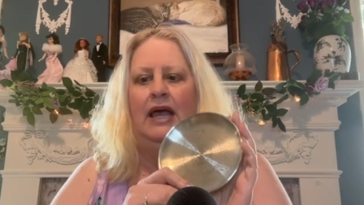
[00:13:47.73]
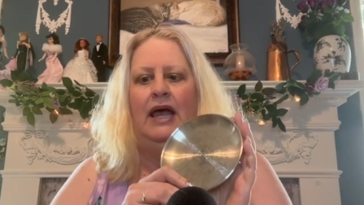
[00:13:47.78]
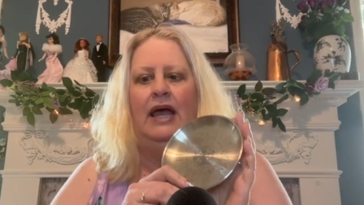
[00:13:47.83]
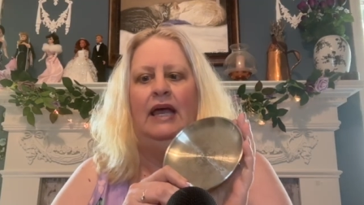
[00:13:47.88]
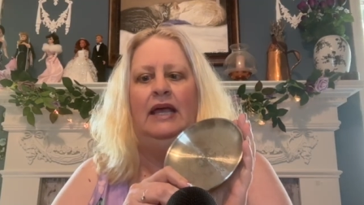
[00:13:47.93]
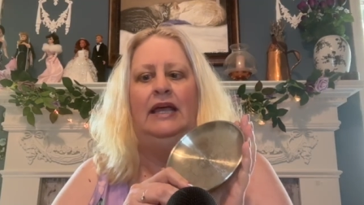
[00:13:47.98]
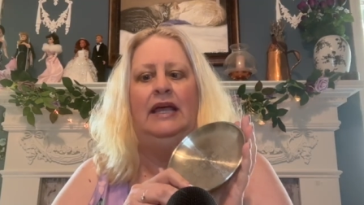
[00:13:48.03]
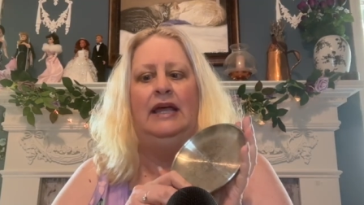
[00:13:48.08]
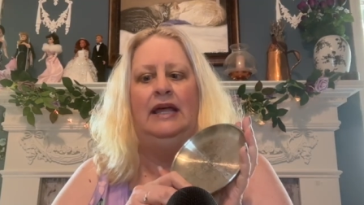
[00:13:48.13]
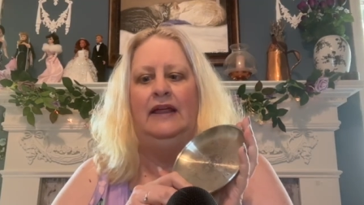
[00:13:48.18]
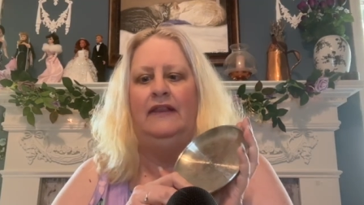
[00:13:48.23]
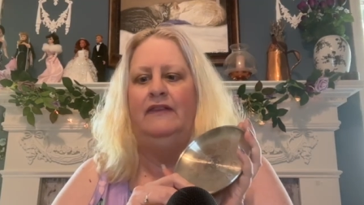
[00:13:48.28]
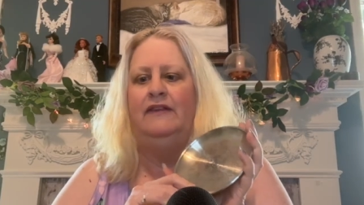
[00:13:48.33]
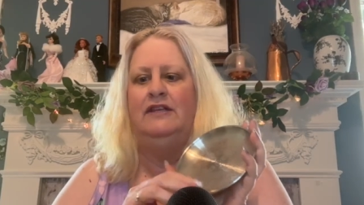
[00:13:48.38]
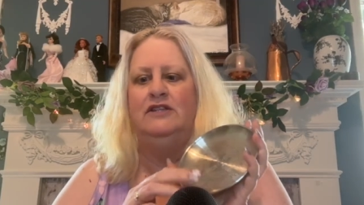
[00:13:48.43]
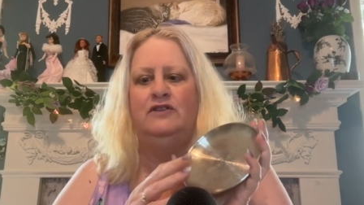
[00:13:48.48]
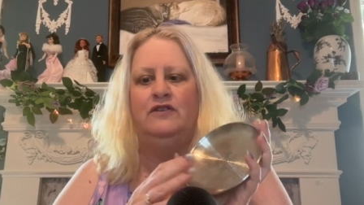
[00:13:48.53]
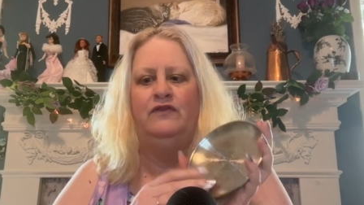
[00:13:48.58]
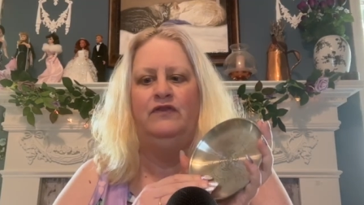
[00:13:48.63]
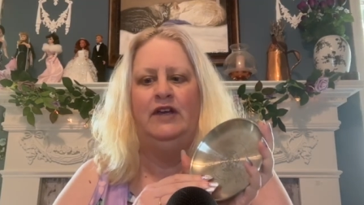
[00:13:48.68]
Again,
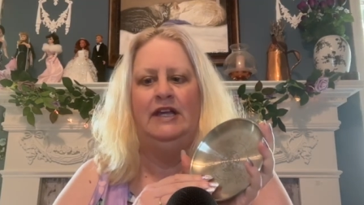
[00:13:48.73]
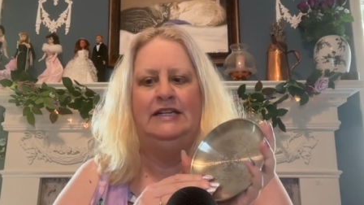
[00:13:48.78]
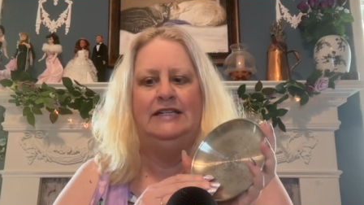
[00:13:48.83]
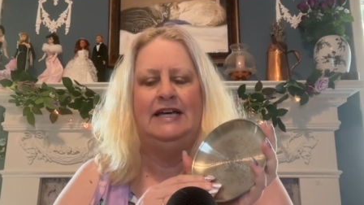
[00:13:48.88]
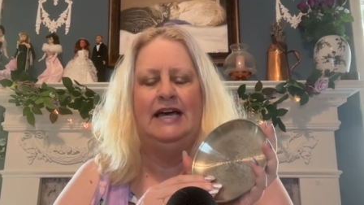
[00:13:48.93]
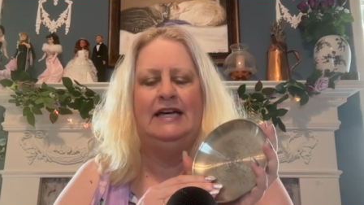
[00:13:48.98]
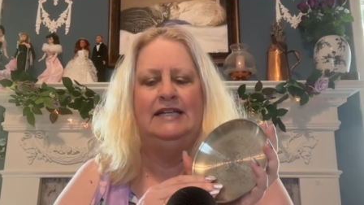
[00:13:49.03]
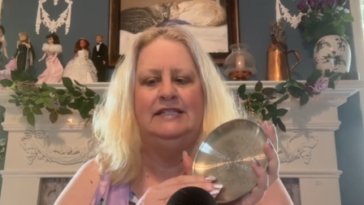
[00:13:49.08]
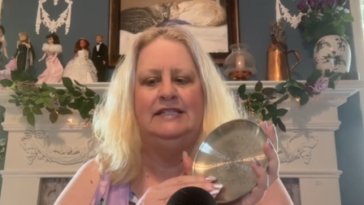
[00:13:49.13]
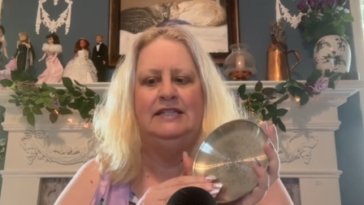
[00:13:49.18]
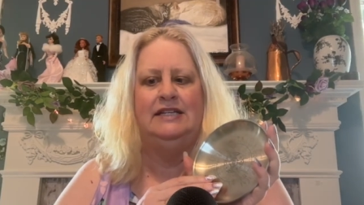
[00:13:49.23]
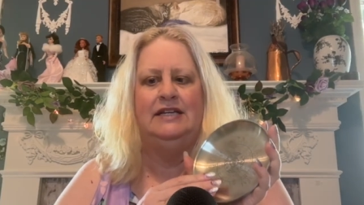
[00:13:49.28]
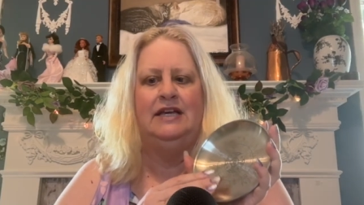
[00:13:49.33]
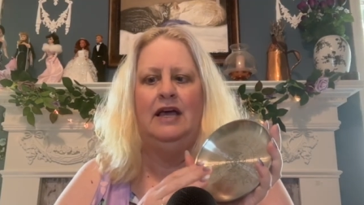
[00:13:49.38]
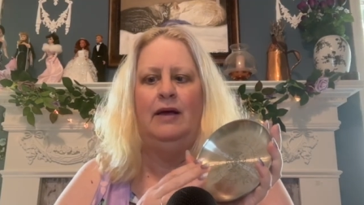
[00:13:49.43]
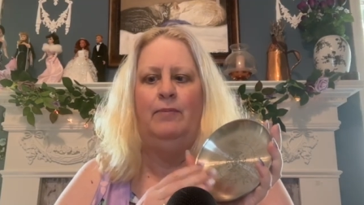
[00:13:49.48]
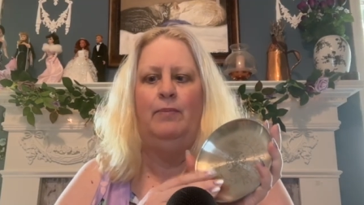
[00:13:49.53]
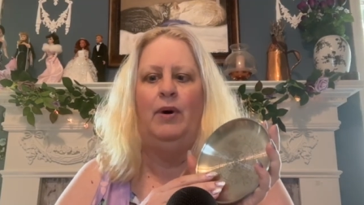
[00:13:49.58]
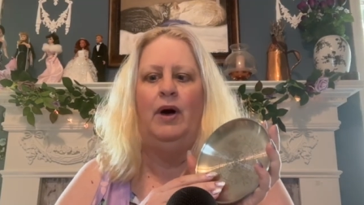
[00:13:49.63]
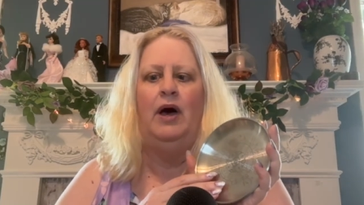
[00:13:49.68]
these are fantastic.
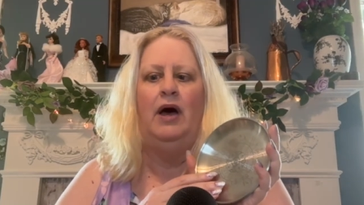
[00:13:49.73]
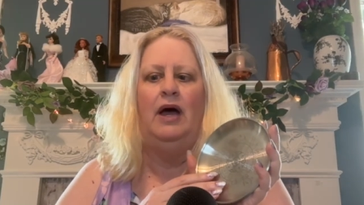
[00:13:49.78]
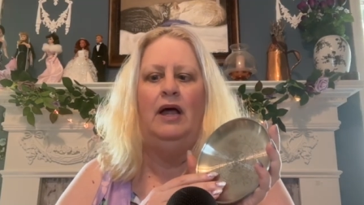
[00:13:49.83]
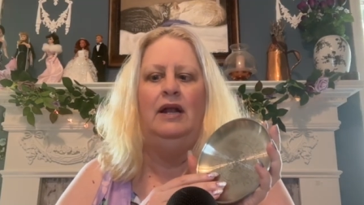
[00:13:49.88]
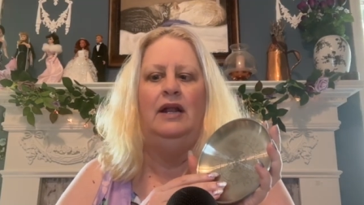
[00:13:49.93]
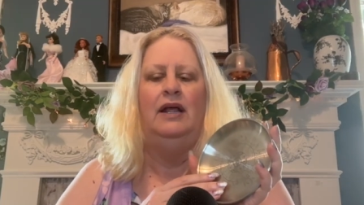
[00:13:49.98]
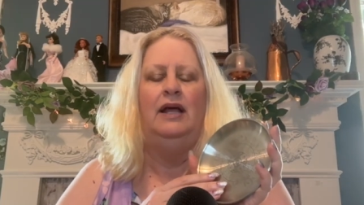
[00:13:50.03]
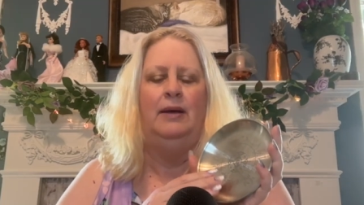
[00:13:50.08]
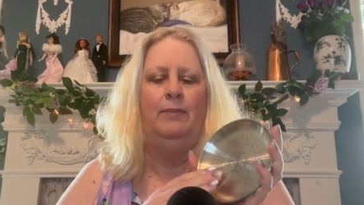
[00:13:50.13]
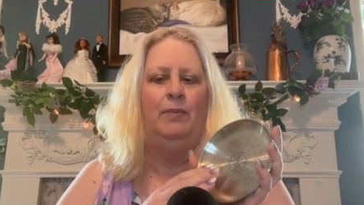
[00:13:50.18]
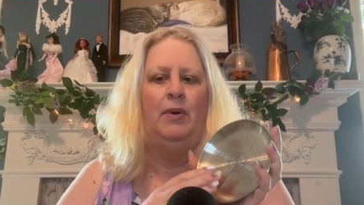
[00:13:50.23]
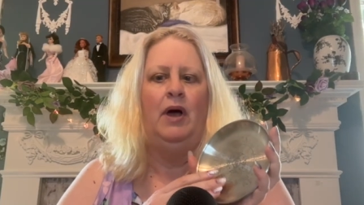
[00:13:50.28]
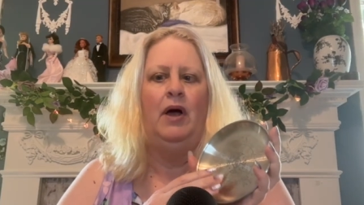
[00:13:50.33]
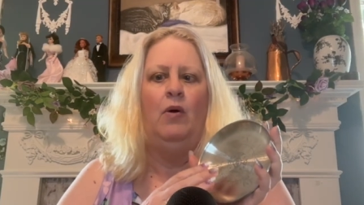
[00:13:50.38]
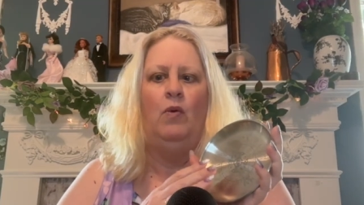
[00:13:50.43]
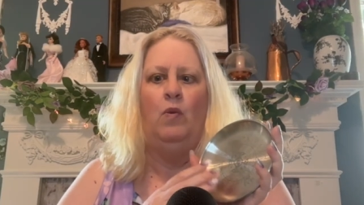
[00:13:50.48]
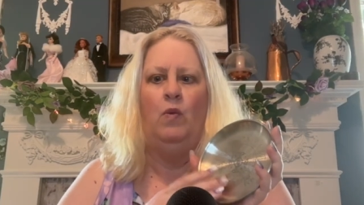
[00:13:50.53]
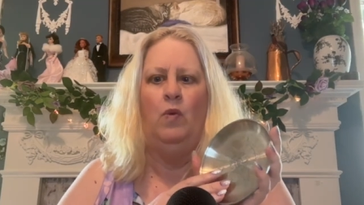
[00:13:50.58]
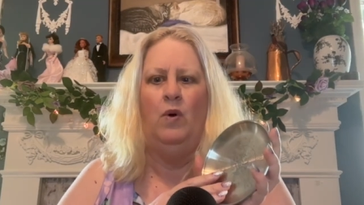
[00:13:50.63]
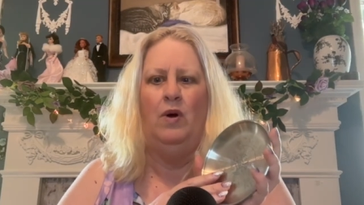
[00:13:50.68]
I bought
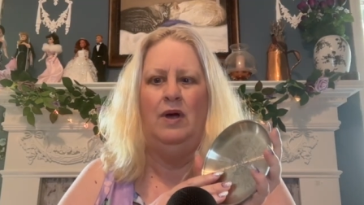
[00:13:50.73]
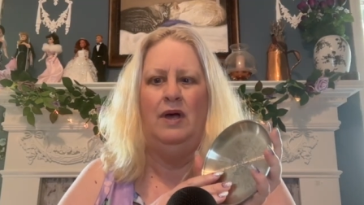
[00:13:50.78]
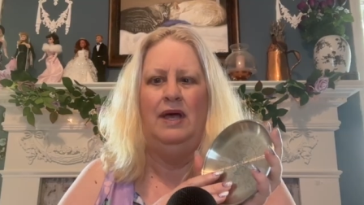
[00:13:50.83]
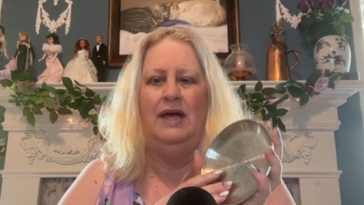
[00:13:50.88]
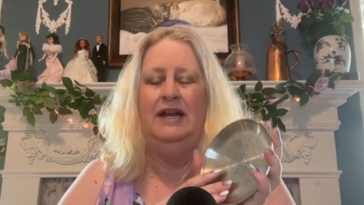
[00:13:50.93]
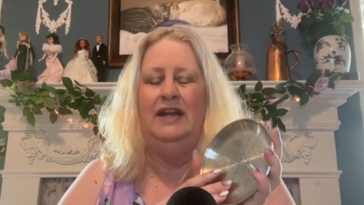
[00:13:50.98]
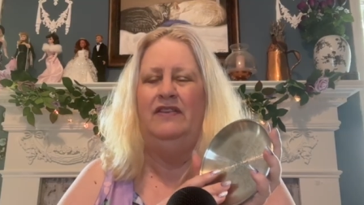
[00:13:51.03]
one.